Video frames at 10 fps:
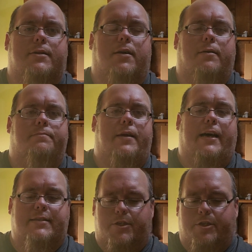
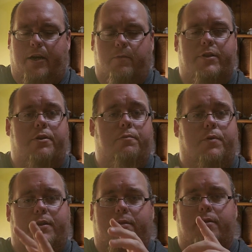as I shared with
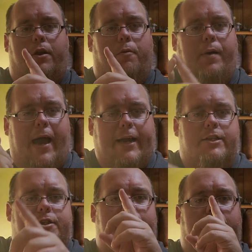you, with
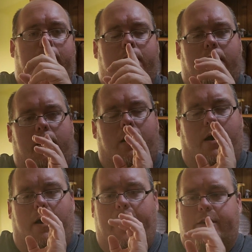packaging
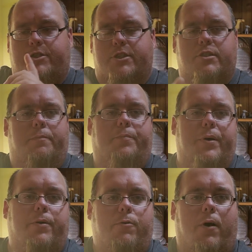and just the
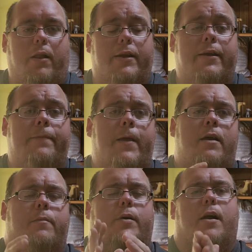build quality.
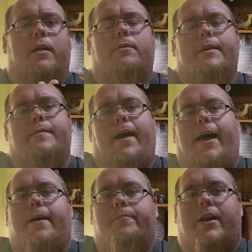But not only
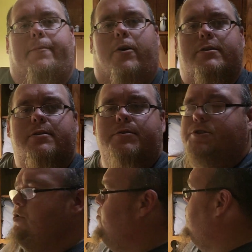that, but I'm also
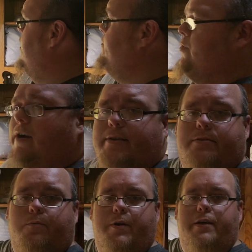super
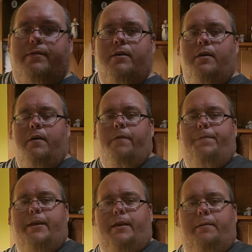impressed with
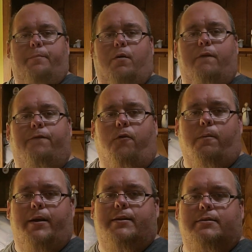the
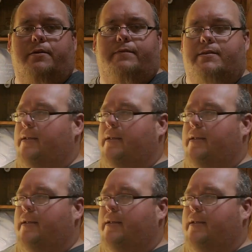performance of this